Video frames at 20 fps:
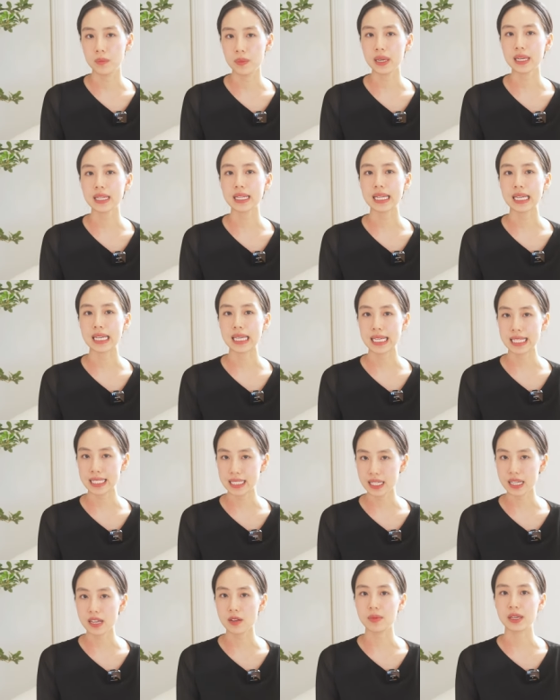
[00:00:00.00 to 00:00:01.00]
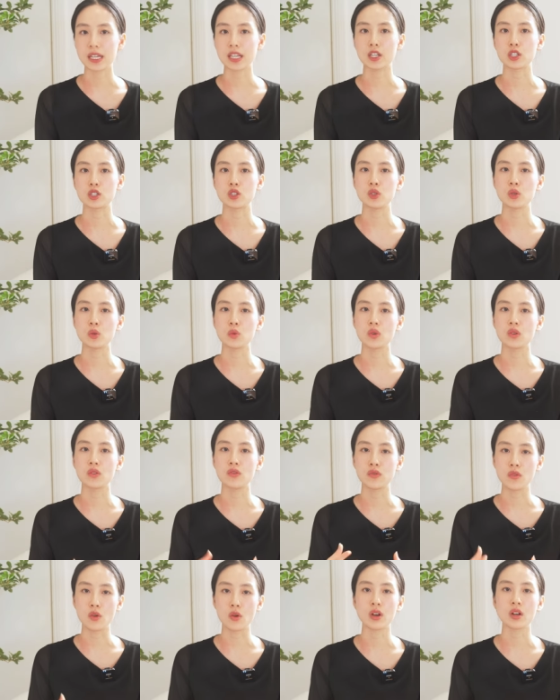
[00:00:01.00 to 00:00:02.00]
bit easier because you will
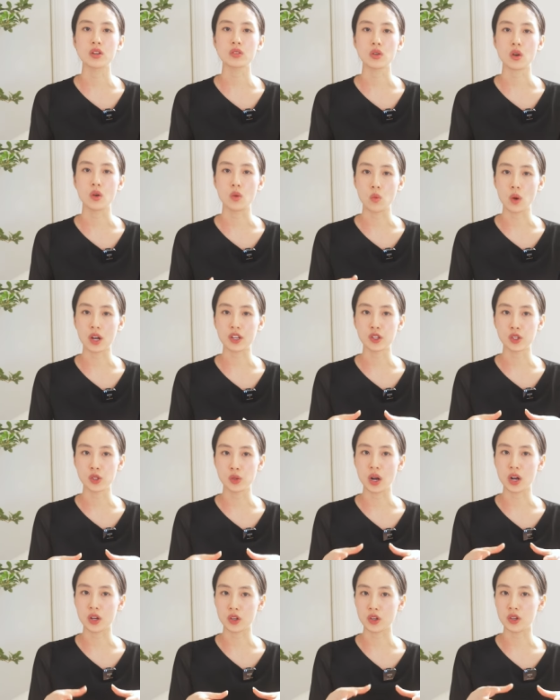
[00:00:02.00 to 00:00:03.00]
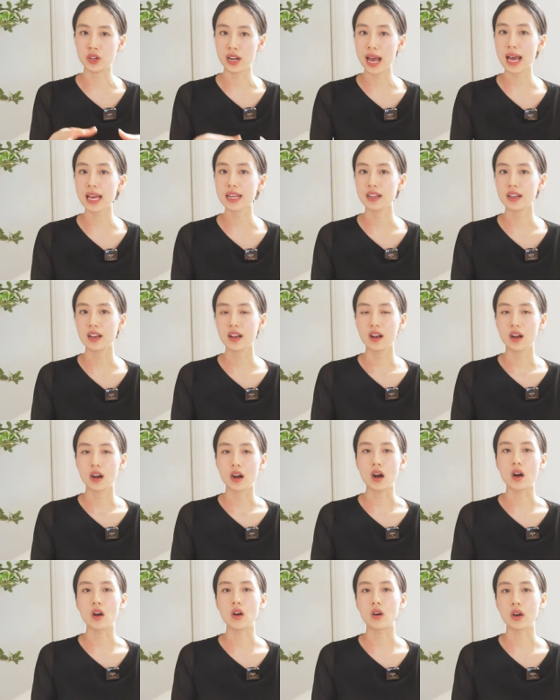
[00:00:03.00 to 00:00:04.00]
focus on what you are good at
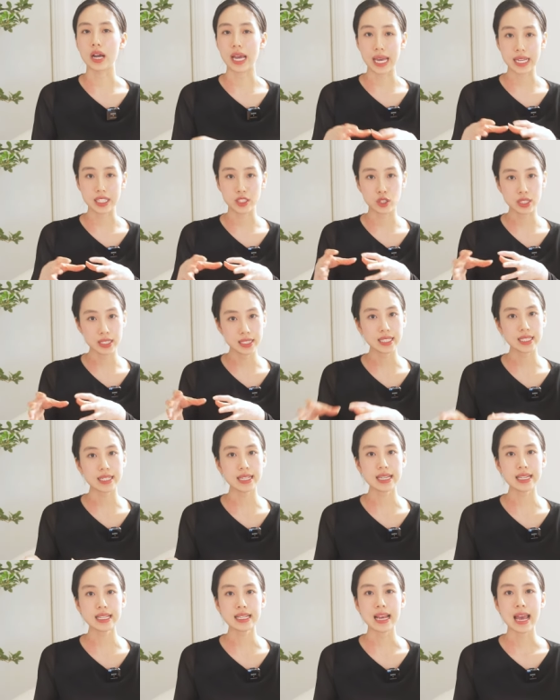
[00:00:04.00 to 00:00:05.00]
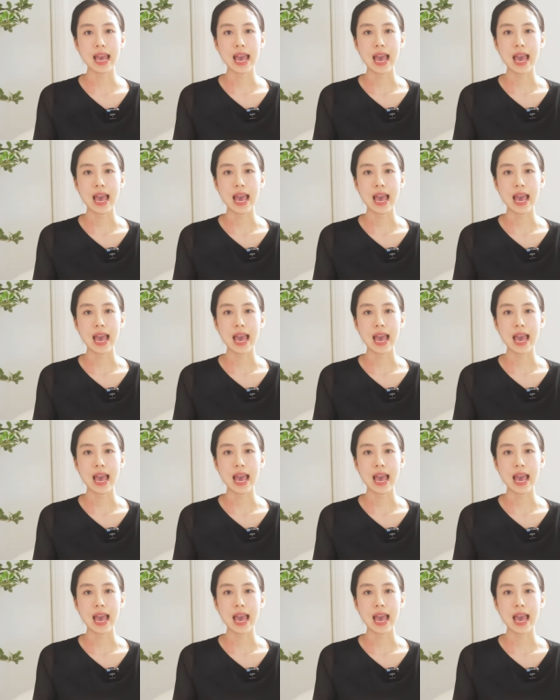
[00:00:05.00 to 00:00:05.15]
or interested in.